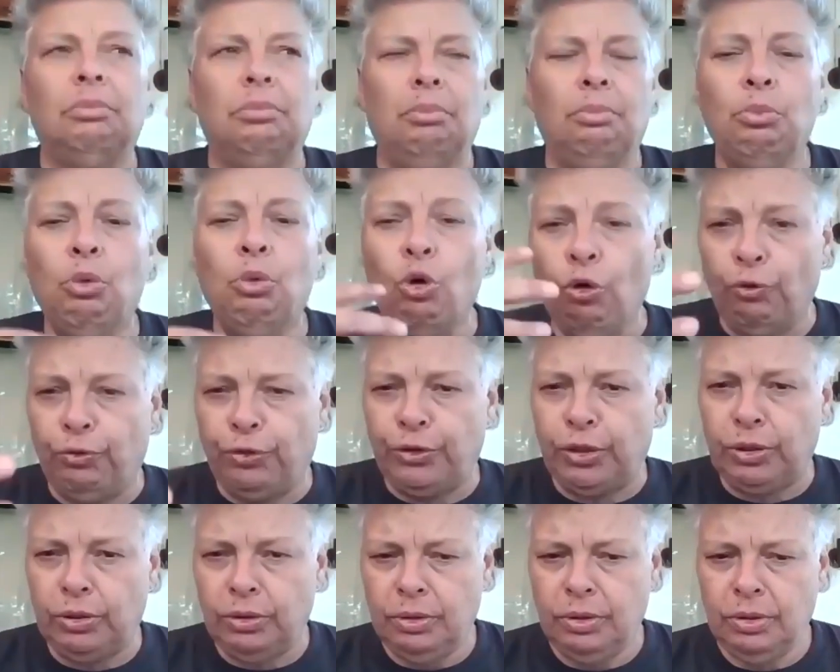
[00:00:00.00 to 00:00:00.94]
moved.
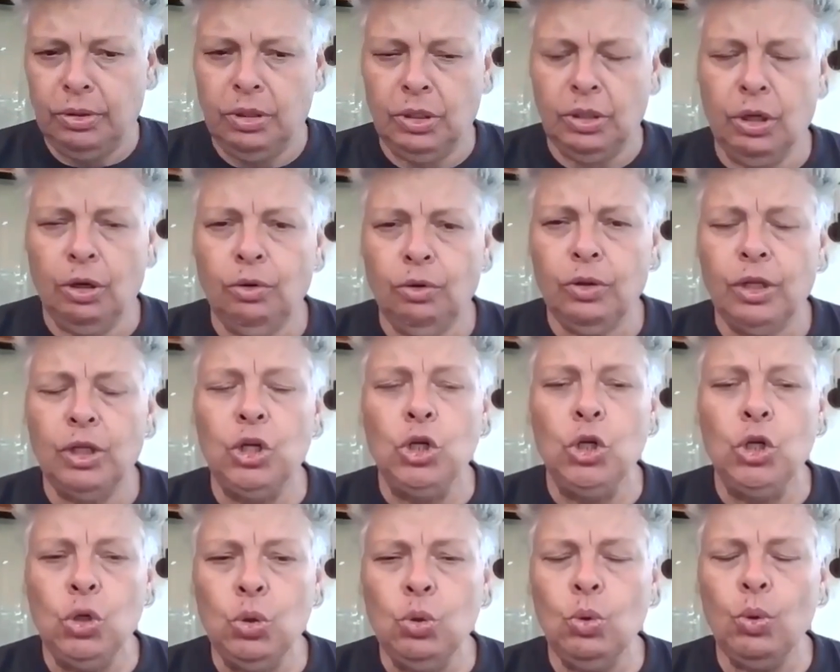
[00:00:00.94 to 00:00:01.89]
The
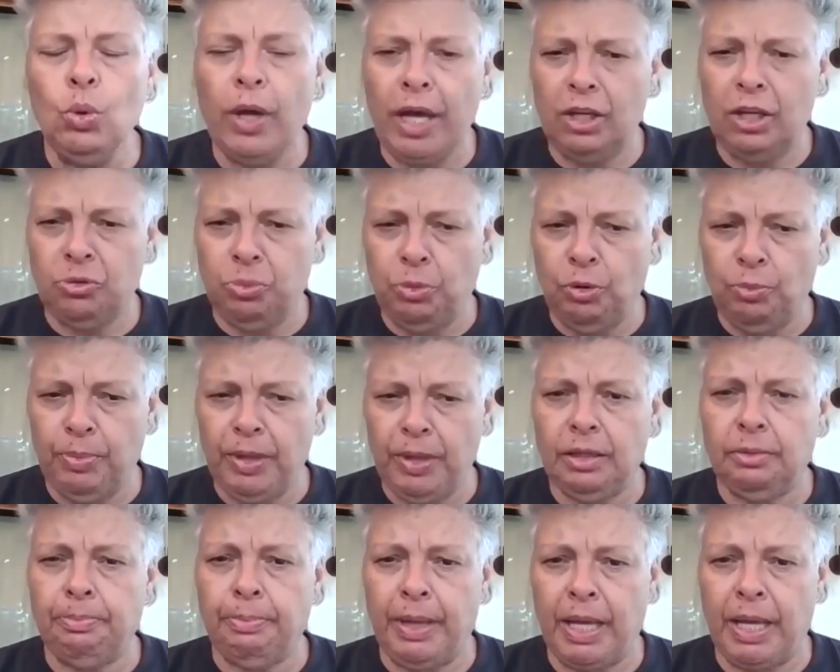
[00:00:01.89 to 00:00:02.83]
New Age
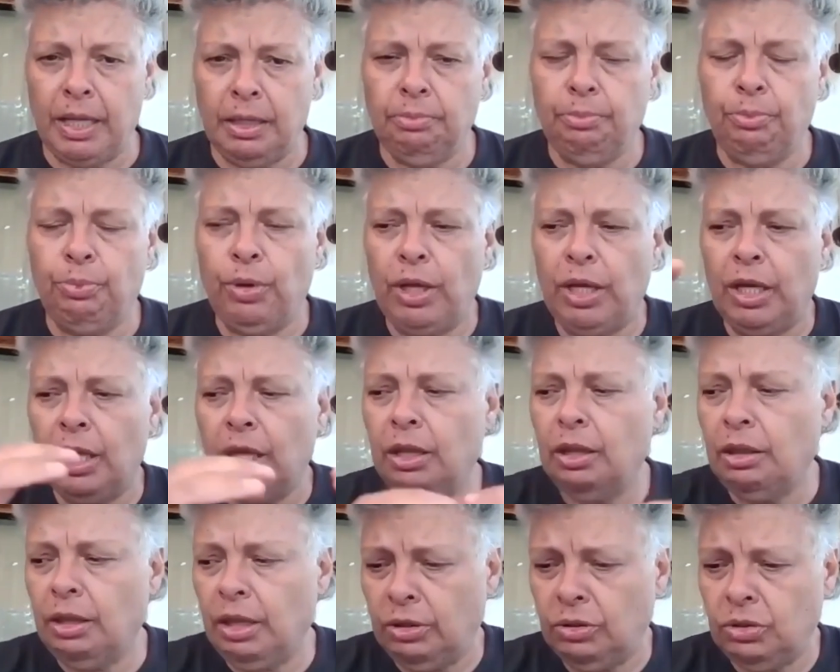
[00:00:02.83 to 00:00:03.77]
movement meant
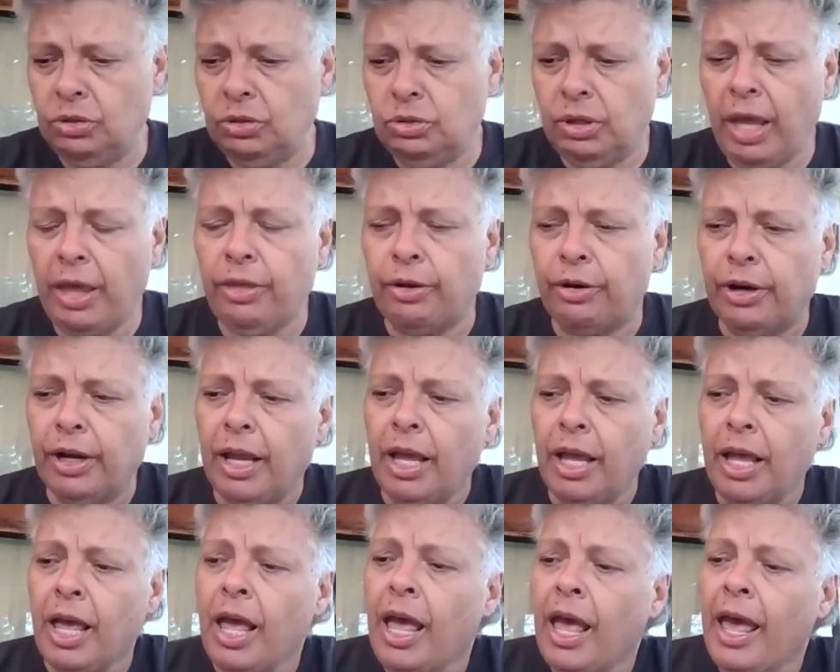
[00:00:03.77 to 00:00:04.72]
bringing things together.
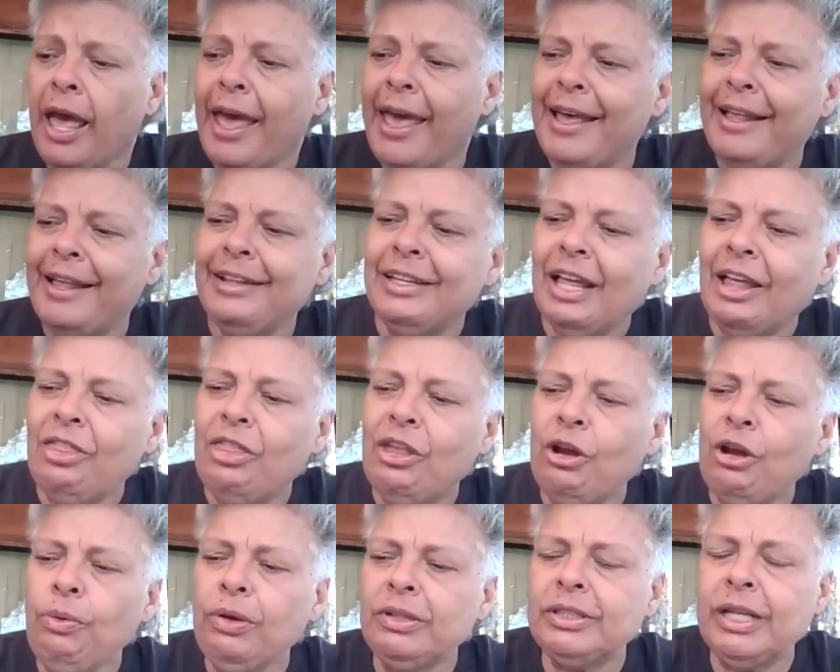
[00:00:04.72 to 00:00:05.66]
And
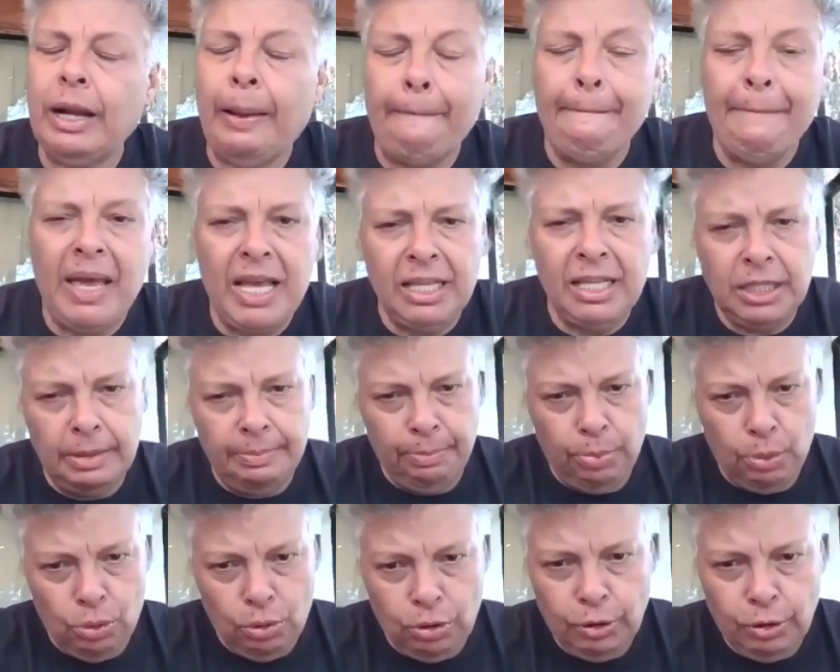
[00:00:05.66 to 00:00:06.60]
there was an amazing
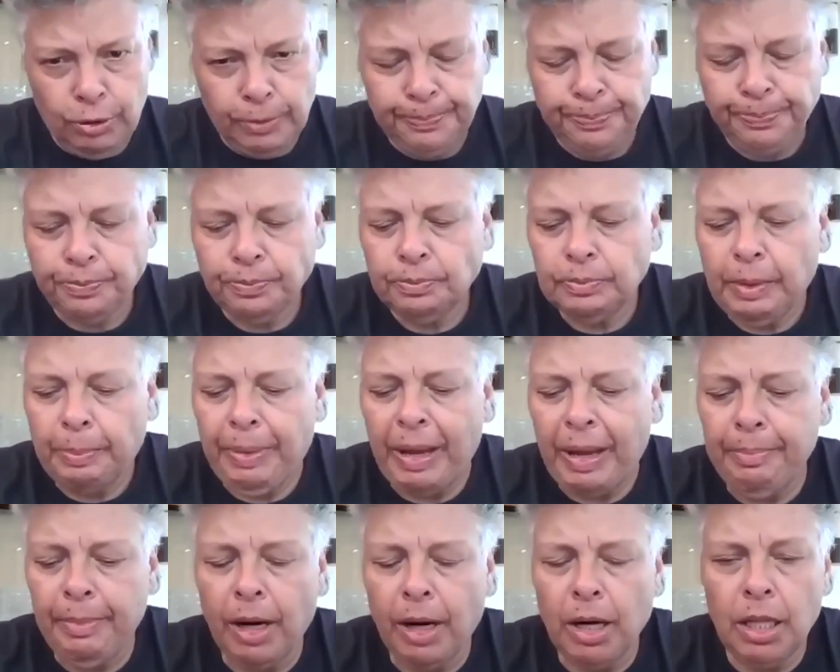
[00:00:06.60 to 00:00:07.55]
book by
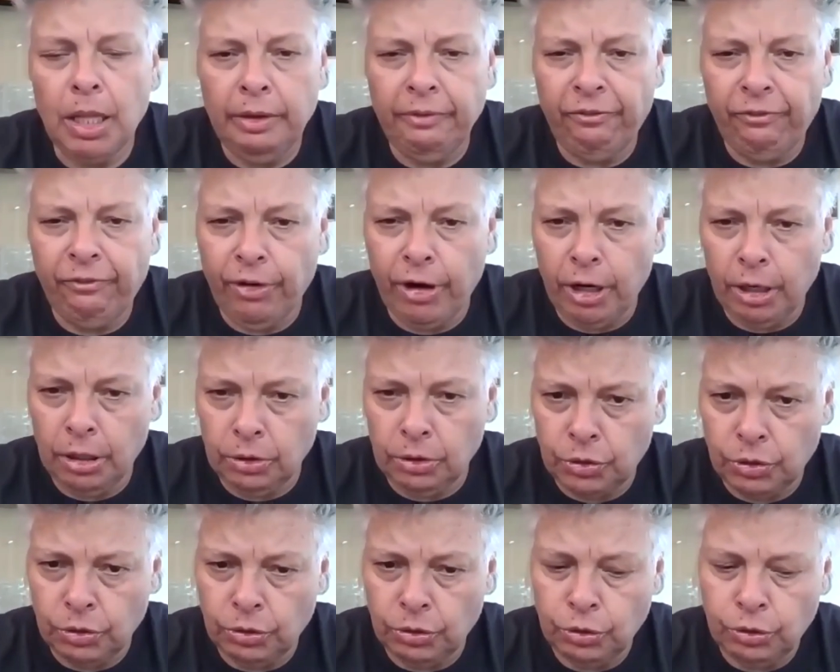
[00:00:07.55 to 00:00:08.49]
Marilyn
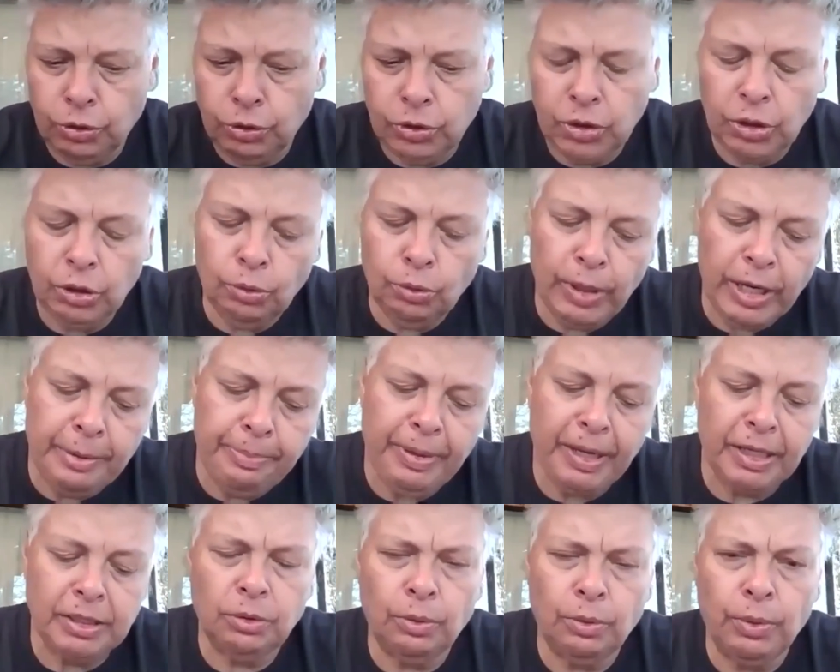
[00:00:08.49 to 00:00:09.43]
Ferguson. She already
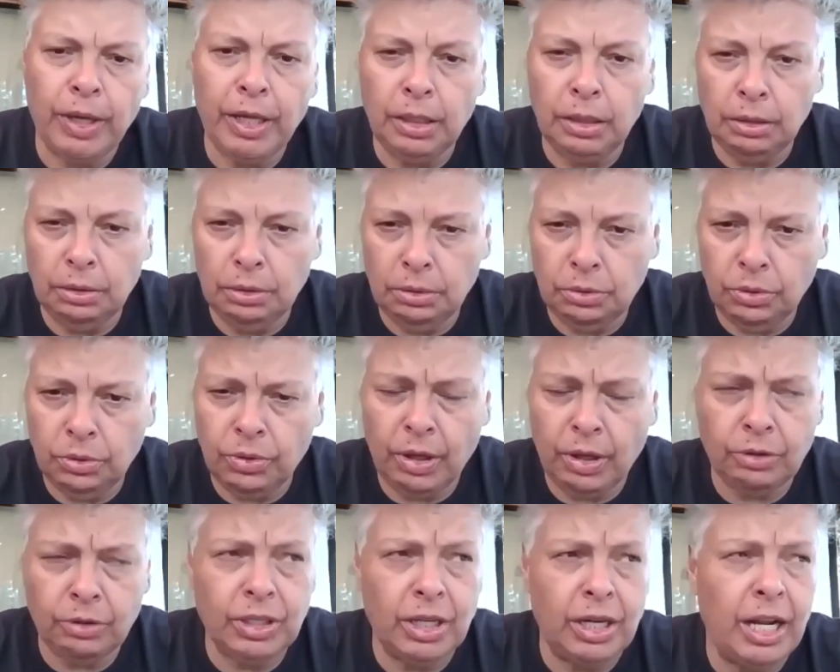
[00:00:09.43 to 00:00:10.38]
passed away in
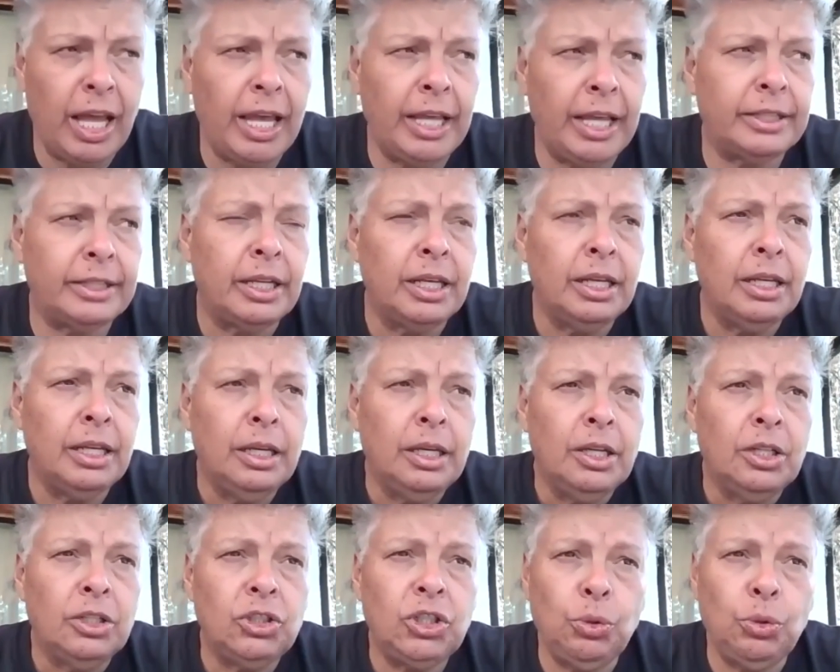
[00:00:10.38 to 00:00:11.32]
2008.
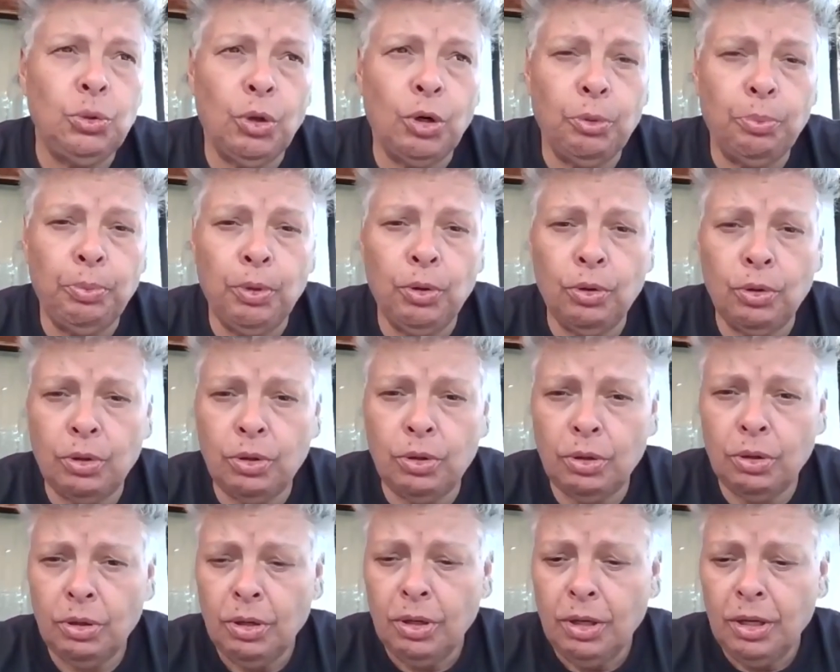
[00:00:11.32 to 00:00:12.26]
She wrote a book.
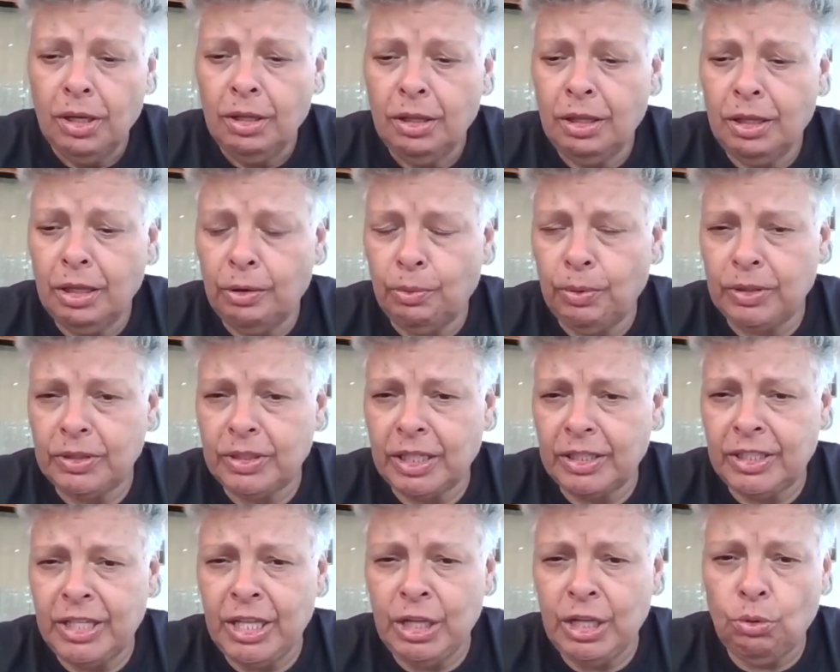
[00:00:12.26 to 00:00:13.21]
There was a
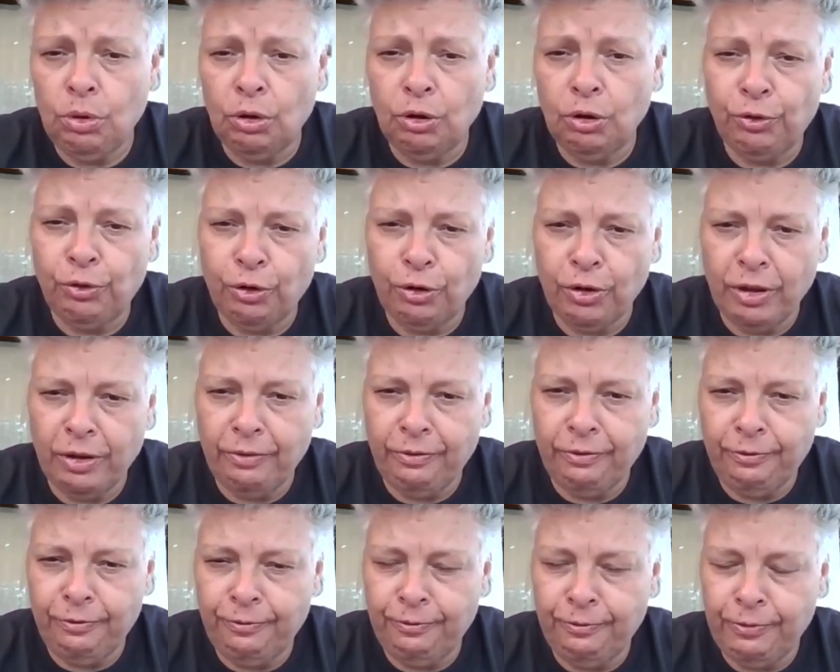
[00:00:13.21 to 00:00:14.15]
sequel for the
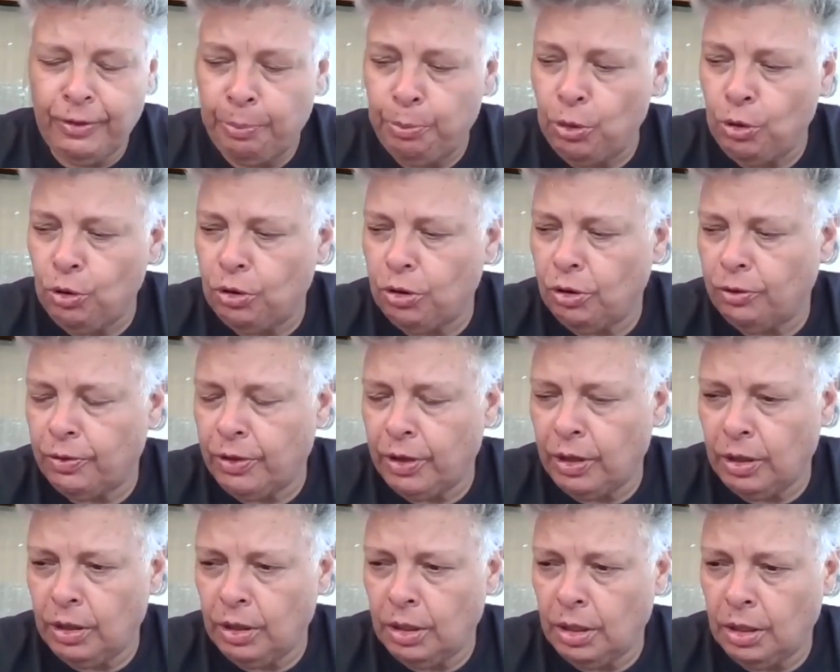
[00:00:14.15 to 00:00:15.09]
book of
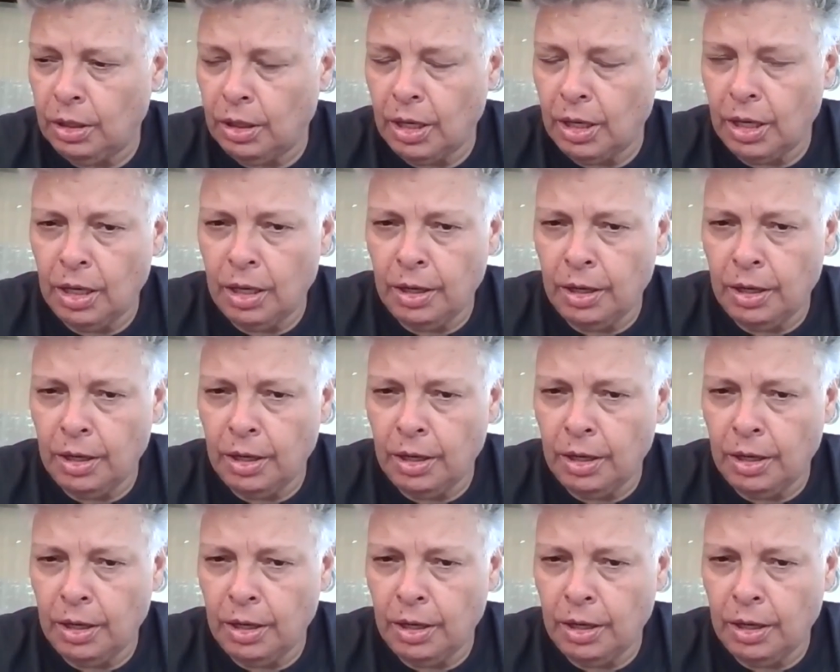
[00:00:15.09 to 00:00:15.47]
the